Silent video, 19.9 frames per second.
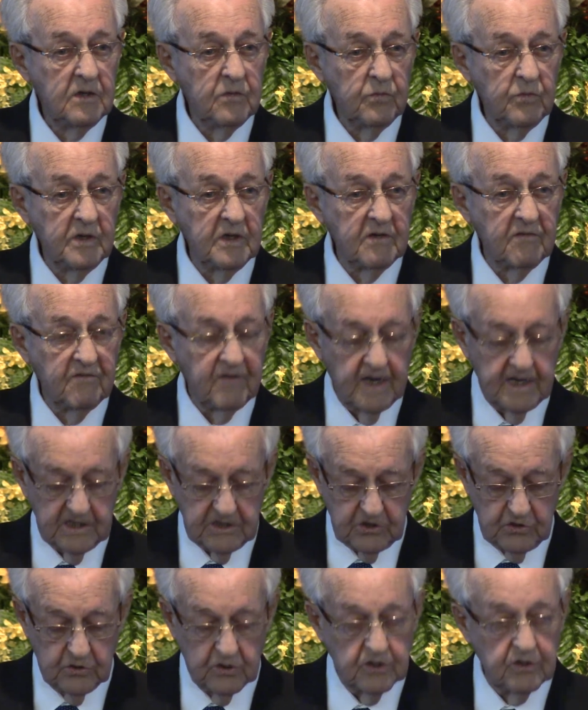We
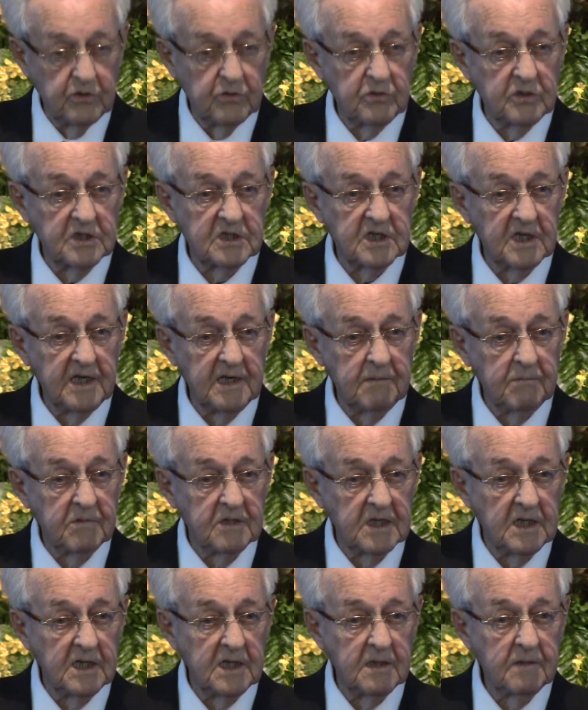invite you to do the same
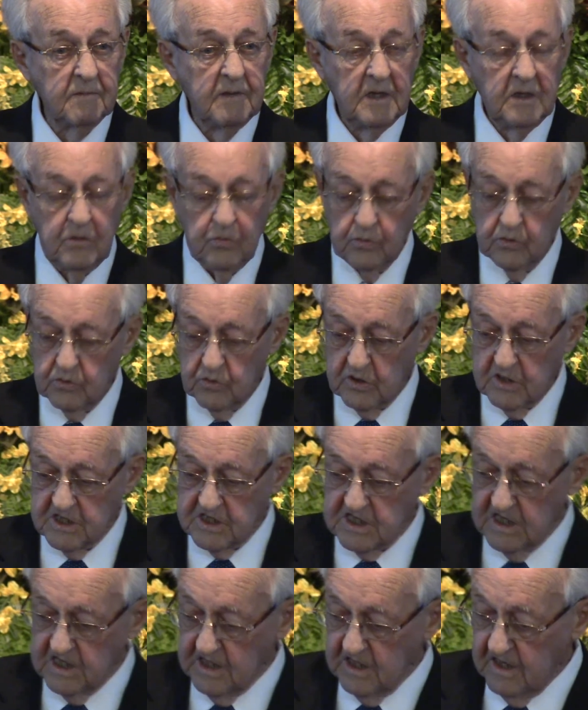thing. We're going to
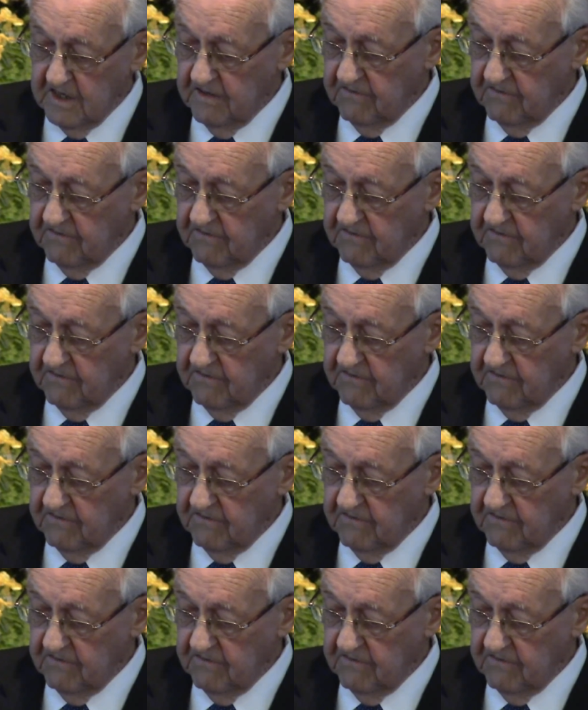sing an